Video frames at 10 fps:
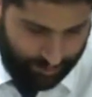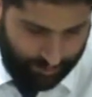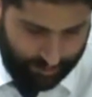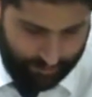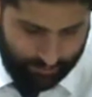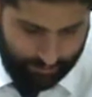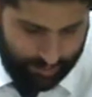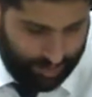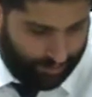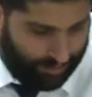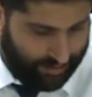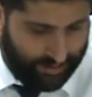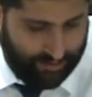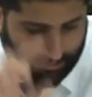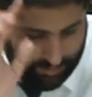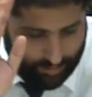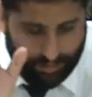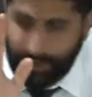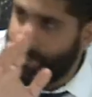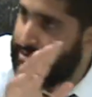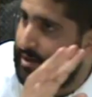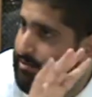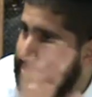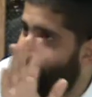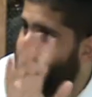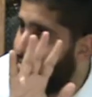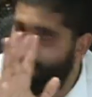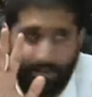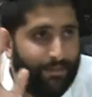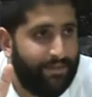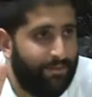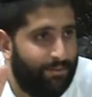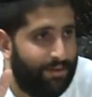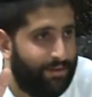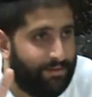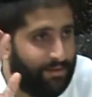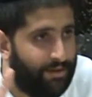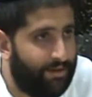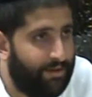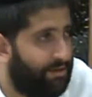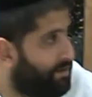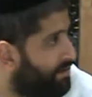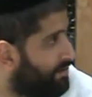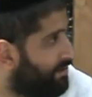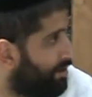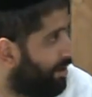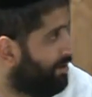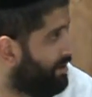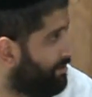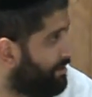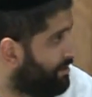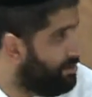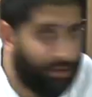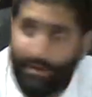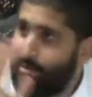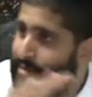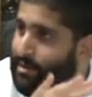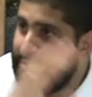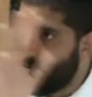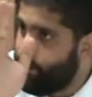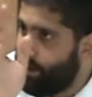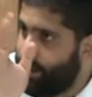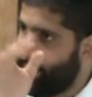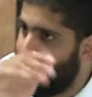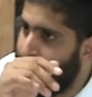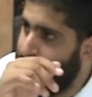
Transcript: And Mishnah Berurah says, even if it's a mitzvah meal, it's a holiday meal, a Shabbat meal, it's a wedding.